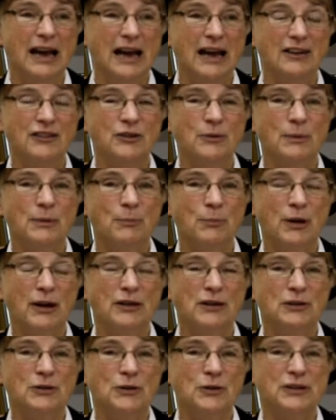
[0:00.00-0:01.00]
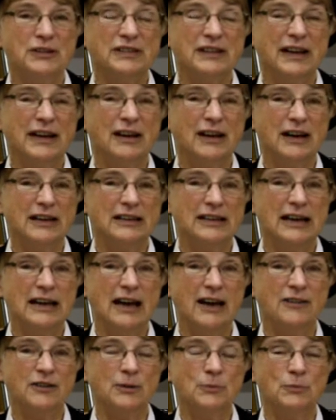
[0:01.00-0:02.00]
And so my brother Lewis and I got
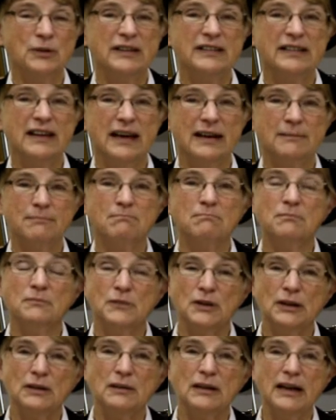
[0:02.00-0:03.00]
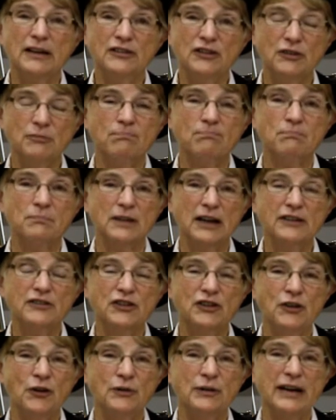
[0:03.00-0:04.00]
together and we said, let's,
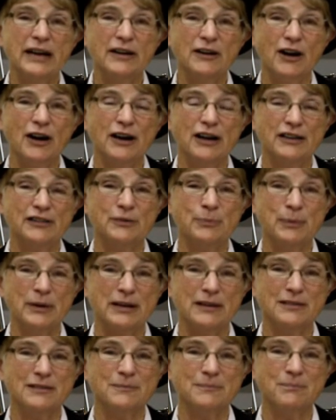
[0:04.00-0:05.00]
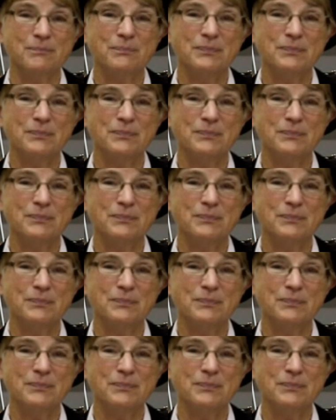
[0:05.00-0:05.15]
let's donate a hospital.